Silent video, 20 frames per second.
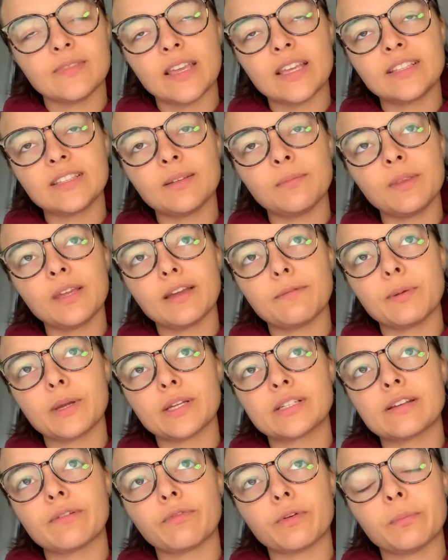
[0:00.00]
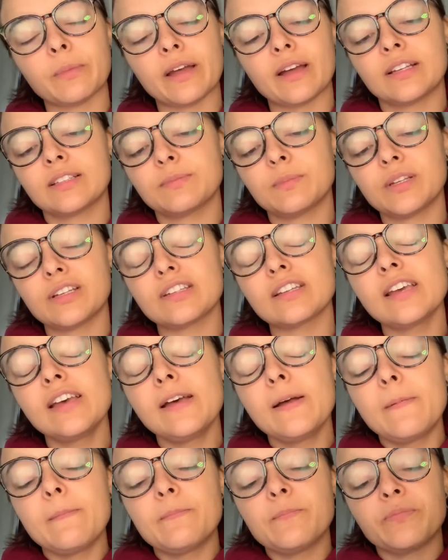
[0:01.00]
It's something I picked up from my husband.
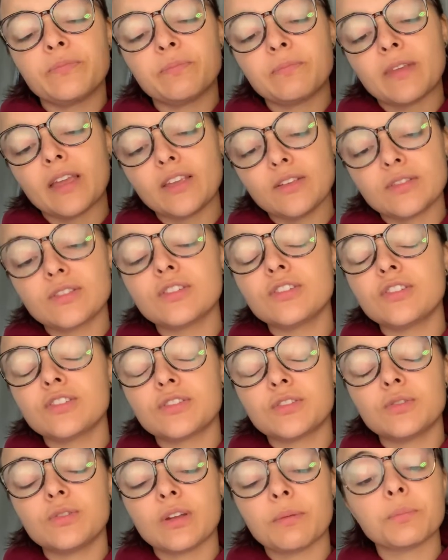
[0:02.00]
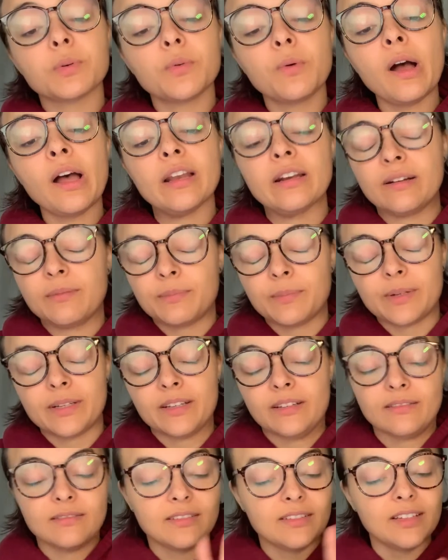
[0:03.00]
I used to just do number one, but
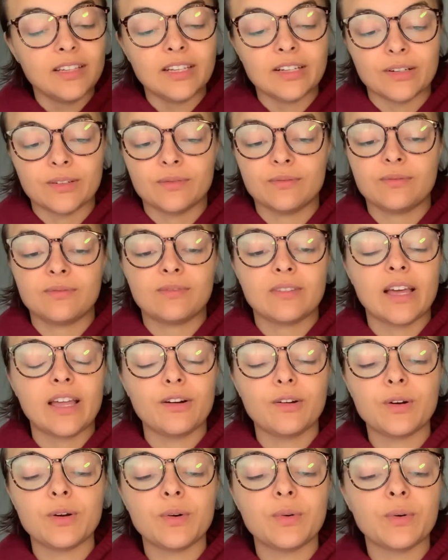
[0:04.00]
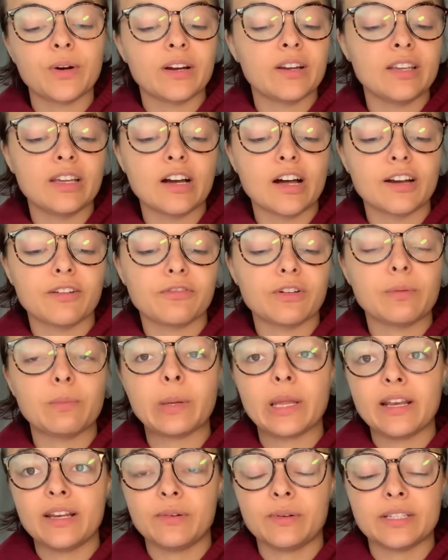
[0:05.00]
you know, I don't know where he got it from,
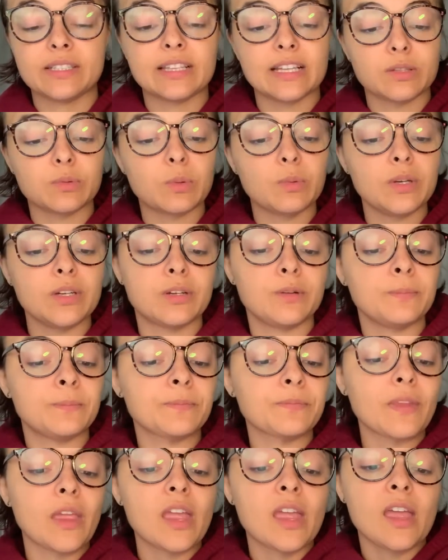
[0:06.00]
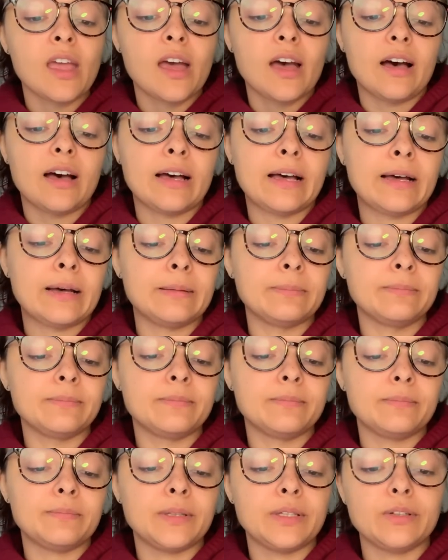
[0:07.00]
but anyways, that's what we do. Um,
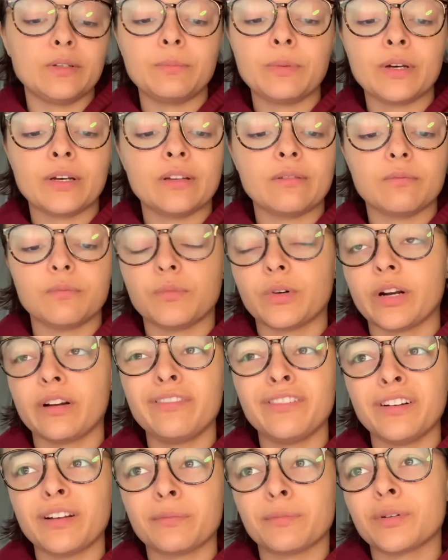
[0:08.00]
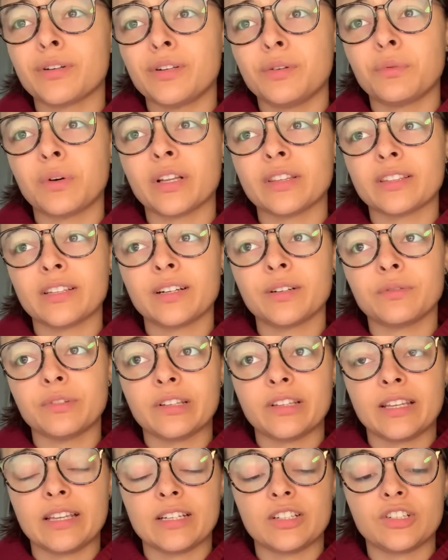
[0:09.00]
but you can put whatever number you want there,
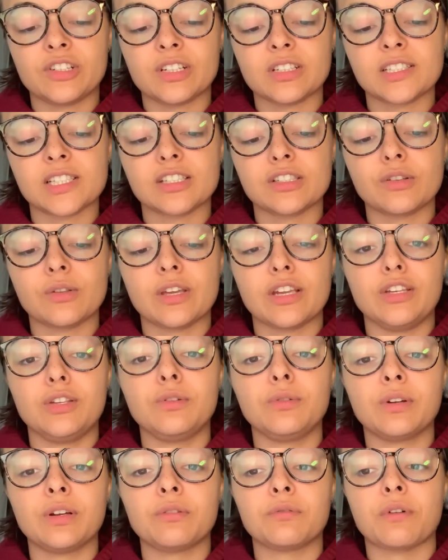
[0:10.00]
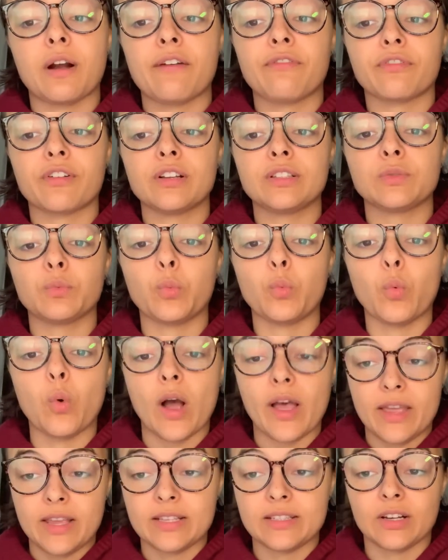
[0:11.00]
really. It's just so that you can reference
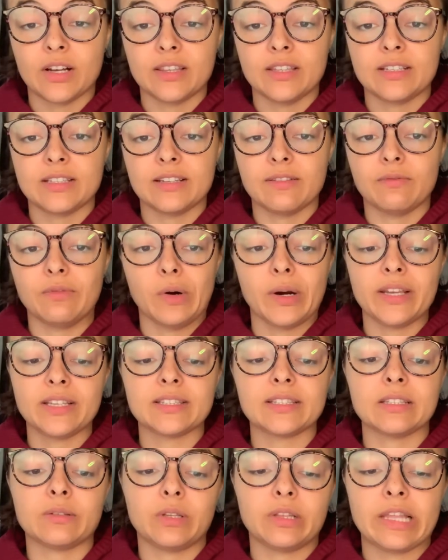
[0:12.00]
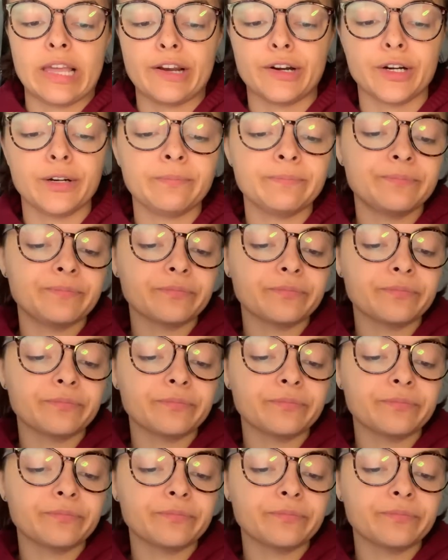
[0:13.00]
what is on this invoice later.